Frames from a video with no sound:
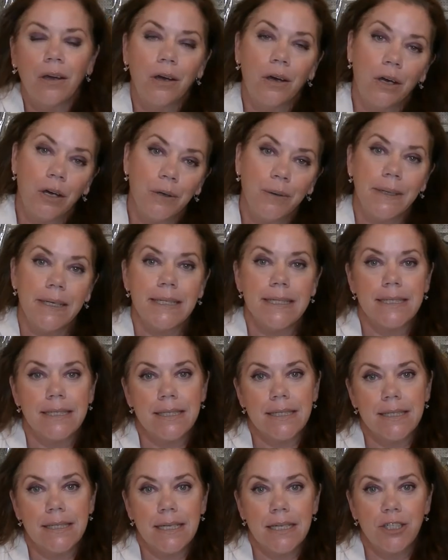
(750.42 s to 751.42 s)
Alright,
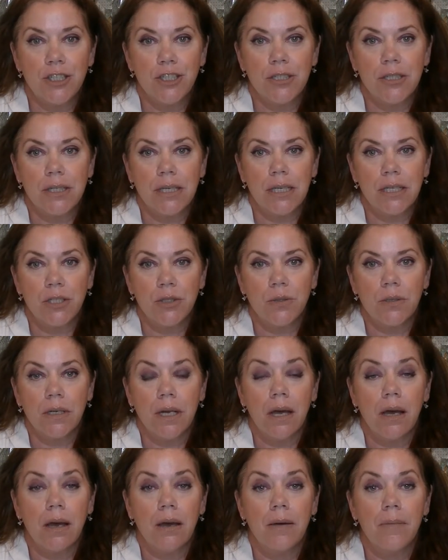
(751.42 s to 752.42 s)
since that just kicked on,
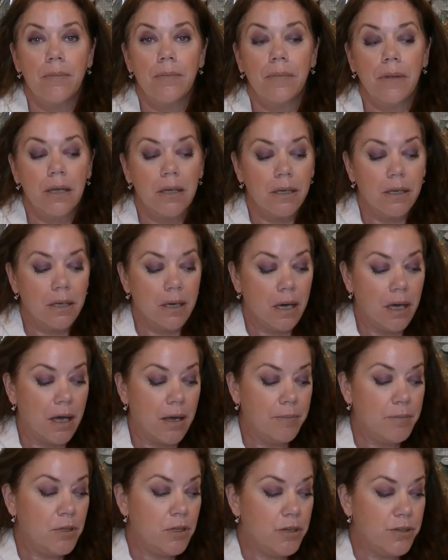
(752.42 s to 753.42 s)

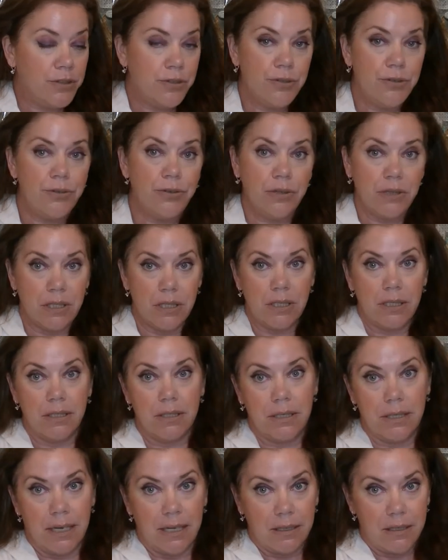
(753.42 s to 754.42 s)
I'm going to do the
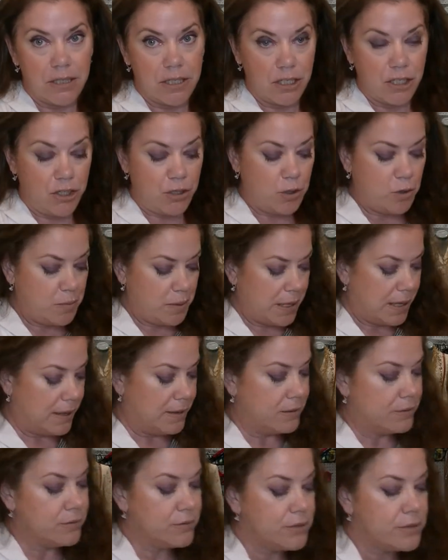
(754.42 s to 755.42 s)
next two
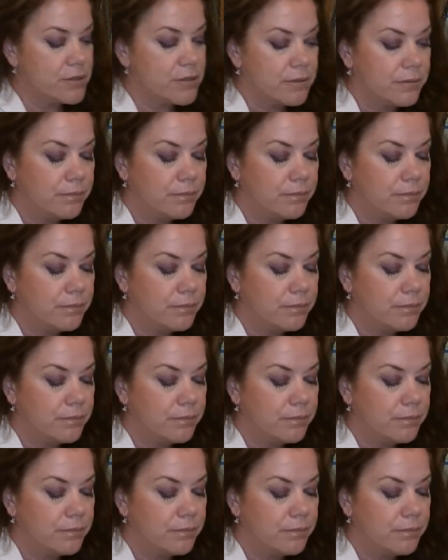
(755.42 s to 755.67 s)
piles